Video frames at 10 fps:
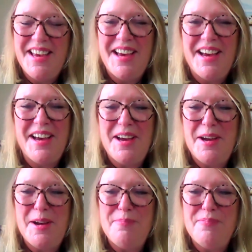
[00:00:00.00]

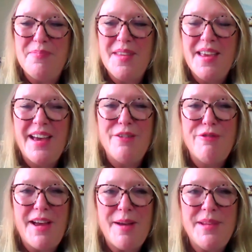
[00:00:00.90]
And
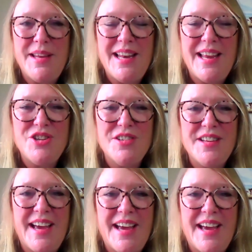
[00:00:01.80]
family legend
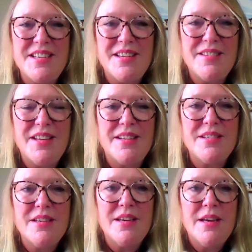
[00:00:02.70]
has it
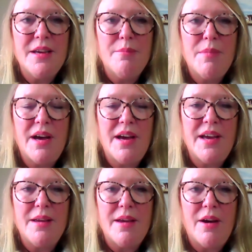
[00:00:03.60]
that
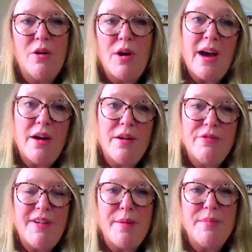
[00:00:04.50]
our
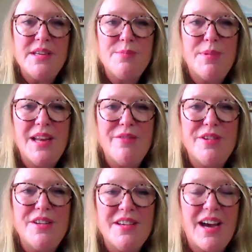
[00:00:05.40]
family's
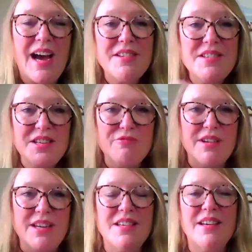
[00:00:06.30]
beloved Auntie
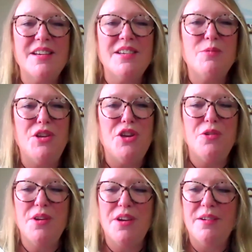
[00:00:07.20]
Rita, as we knew
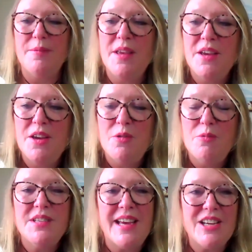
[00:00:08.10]
her,
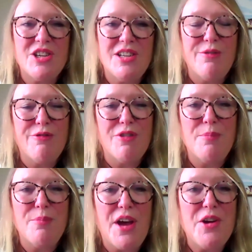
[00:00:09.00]
was actually
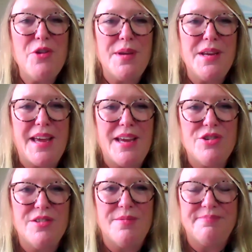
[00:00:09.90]
from the Hopi
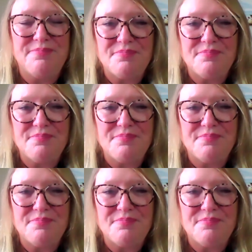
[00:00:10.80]
Nation.